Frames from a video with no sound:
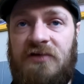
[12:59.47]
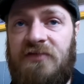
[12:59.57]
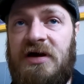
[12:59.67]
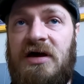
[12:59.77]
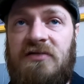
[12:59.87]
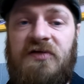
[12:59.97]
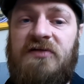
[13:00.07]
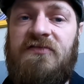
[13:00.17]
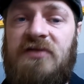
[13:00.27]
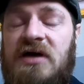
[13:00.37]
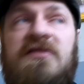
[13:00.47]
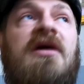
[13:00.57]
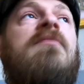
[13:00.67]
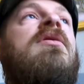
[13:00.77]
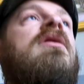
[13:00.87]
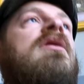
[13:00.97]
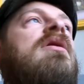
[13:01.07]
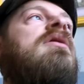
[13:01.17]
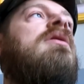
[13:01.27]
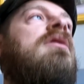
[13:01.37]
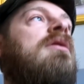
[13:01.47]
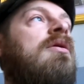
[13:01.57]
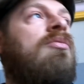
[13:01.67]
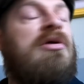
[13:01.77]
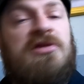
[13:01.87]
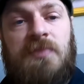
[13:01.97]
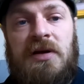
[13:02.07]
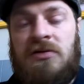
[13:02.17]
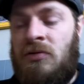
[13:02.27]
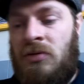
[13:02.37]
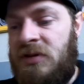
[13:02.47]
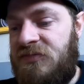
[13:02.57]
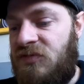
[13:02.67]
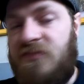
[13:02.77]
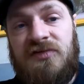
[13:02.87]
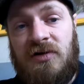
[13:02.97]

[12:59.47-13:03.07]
if I get a chance for night time. Well, depending on all this stuff.